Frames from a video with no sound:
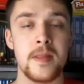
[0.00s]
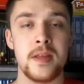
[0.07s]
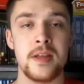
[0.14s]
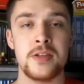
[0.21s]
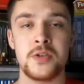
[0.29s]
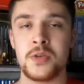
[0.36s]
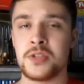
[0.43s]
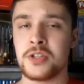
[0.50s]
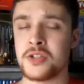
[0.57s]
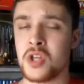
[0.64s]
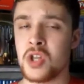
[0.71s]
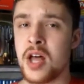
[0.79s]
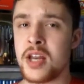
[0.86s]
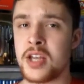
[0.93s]
so there's a
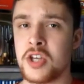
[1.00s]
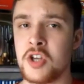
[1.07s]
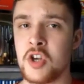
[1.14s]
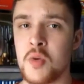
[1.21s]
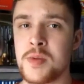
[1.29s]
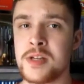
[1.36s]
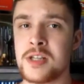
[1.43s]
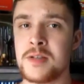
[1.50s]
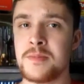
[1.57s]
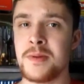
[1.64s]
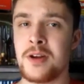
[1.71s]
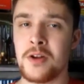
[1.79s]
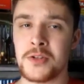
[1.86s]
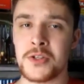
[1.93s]
lot of humans,
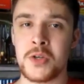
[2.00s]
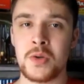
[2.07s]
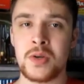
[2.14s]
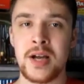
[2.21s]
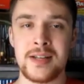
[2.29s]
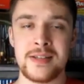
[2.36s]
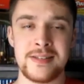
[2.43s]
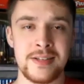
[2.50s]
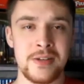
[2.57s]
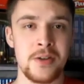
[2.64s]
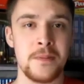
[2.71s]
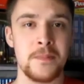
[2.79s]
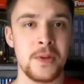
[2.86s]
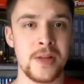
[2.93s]
but also
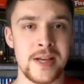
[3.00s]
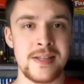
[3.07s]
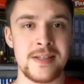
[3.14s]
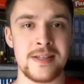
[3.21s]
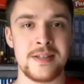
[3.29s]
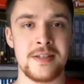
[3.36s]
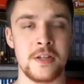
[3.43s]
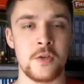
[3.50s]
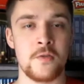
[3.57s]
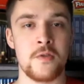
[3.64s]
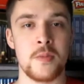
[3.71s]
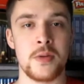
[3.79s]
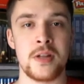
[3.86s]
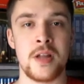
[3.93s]
Godzilla plays into this
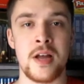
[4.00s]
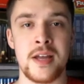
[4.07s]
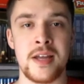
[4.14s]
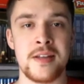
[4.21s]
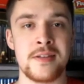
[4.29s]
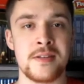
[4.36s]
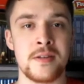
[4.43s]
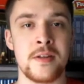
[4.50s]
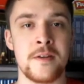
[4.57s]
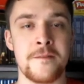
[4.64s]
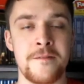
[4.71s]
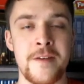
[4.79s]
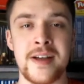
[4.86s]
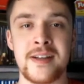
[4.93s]
film a lot. It's the
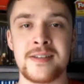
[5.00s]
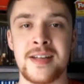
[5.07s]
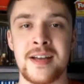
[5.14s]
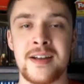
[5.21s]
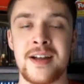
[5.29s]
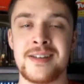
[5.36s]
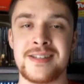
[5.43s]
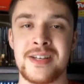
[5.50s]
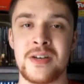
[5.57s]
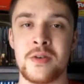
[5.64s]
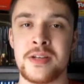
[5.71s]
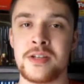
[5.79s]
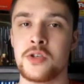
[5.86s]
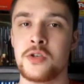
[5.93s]
effects that
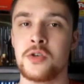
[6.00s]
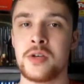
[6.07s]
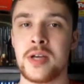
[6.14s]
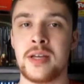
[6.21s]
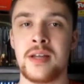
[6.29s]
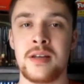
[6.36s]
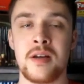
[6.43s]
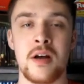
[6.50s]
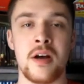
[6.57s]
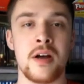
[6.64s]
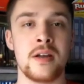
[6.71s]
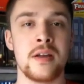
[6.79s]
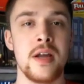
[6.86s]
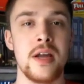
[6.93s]
Godzilla is creating
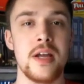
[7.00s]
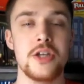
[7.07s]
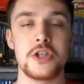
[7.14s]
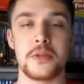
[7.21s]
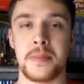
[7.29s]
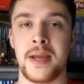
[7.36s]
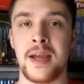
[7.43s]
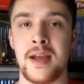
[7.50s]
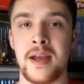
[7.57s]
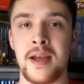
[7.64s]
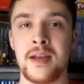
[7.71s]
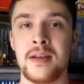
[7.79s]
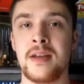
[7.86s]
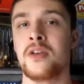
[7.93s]
on
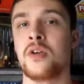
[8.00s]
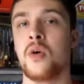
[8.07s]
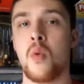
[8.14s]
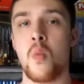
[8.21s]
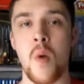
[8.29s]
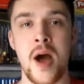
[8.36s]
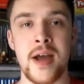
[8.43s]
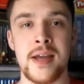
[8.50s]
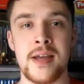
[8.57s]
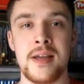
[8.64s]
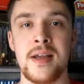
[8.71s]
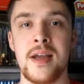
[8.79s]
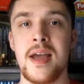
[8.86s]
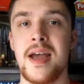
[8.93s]
Japan and
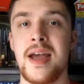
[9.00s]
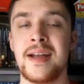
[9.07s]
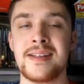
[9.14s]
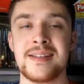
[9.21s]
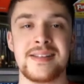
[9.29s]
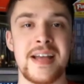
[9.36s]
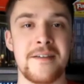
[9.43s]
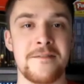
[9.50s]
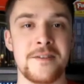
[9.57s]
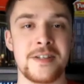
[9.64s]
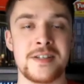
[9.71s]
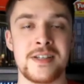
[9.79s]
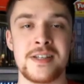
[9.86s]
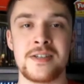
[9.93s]
Hawaii and San
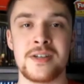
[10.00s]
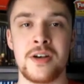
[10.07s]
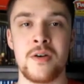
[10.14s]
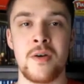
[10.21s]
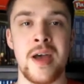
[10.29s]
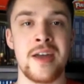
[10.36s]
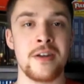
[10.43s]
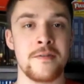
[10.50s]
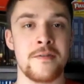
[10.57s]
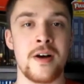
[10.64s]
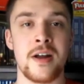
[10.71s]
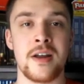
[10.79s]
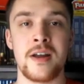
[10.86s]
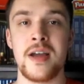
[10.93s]
Francisco and
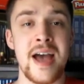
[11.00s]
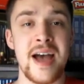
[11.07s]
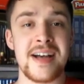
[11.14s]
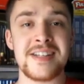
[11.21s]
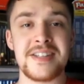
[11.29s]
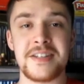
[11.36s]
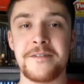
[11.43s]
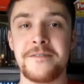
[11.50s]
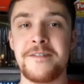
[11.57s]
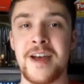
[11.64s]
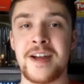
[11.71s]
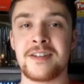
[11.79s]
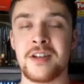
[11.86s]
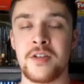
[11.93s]
Nevada has an
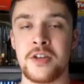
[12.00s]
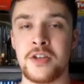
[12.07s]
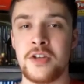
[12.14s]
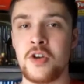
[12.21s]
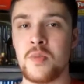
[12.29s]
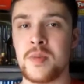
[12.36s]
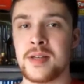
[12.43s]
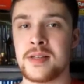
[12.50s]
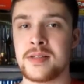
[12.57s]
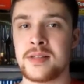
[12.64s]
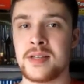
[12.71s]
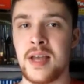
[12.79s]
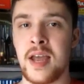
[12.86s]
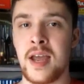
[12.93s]
effect on the
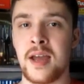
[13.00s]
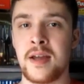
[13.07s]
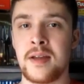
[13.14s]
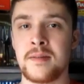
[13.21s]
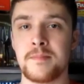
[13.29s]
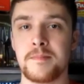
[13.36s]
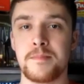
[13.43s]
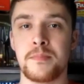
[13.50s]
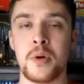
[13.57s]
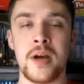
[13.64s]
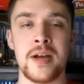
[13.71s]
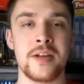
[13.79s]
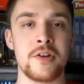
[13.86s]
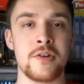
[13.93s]
humans. And
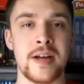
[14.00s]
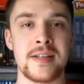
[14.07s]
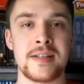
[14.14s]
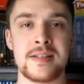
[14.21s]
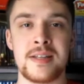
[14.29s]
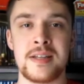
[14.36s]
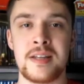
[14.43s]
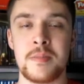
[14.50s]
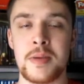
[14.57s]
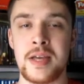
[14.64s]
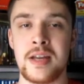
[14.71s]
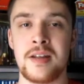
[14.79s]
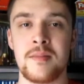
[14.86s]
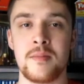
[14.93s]
Bryan Cranston, in the
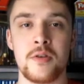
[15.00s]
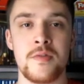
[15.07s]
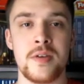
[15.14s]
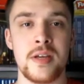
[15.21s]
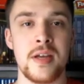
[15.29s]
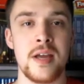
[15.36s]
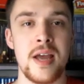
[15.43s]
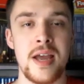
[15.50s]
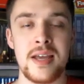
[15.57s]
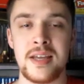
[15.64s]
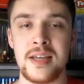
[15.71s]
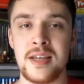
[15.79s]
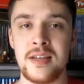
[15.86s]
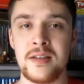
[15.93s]
beginning of the movie,
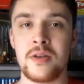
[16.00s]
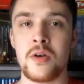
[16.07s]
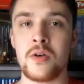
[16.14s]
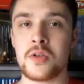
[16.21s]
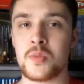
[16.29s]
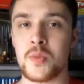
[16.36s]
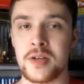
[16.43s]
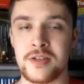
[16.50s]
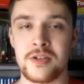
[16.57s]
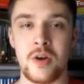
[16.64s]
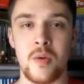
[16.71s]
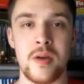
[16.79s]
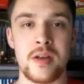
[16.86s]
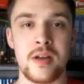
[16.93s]
he knows what is
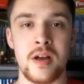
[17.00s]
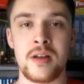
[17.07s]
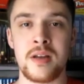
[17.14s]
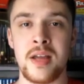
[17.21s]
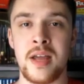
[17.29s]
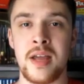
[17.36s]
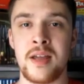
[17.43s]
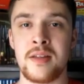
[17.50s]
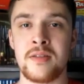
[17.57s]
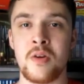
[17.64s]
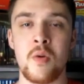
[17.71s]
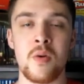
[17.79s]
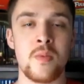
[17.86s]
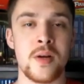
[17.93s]
going on and
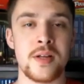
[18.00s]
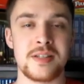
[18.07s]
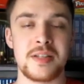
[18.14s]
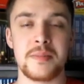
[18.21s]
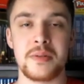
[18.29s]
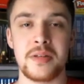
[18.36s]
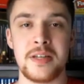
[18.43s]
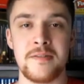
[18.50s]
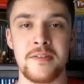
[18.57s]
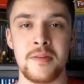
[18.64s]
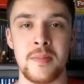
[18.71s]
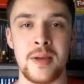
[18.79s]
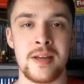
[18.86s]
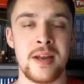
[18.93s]
no one wants to believe
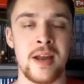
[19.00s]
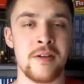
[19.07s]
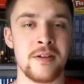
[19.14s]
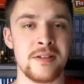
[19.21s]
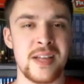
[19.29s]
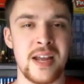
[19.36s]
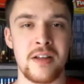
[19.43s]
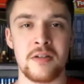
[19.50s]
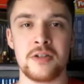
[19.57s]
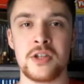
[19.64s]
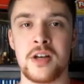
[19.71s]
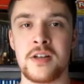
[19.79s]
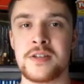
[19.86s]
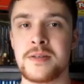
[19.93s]
him. And Aaron Taylor
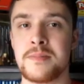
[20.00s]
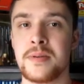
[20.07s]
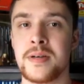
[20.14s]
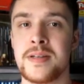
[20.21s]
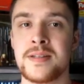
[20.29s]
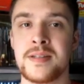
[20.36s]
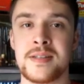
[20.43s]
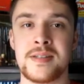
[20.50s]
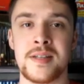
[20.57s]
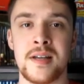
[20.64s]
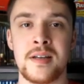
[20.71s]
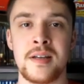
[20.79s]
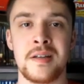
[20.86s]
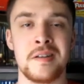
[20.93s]
Johnson plays his
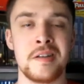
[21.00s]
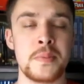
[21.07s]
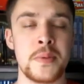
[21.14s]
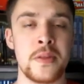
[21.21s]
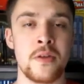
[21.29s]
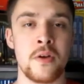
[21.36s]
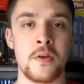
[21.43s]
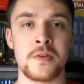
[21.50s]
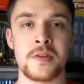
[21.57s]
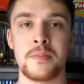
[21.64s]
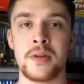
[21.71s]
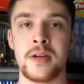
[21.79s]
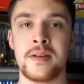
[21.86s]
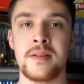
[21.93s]
son, and Elizabeth Olsen
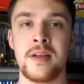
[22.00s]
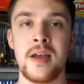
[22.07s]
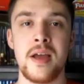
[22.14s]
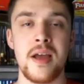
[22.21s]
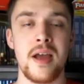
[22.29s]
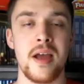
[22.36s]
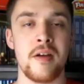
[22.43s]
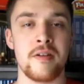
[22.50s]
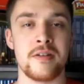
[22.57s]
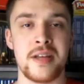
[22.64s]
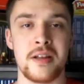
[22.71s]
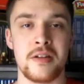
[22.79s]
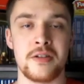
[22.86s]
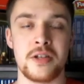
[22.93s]
plays Aaron
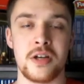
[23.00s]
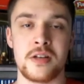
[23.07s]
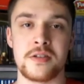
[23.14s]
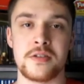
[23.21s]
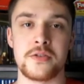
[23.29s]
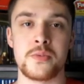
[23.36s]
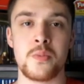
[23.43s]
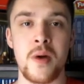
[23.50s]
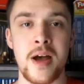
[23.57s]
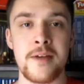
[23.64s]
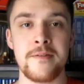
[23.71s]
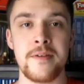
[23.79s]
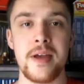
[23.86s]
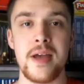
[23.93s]
Taylor Johnson's wife.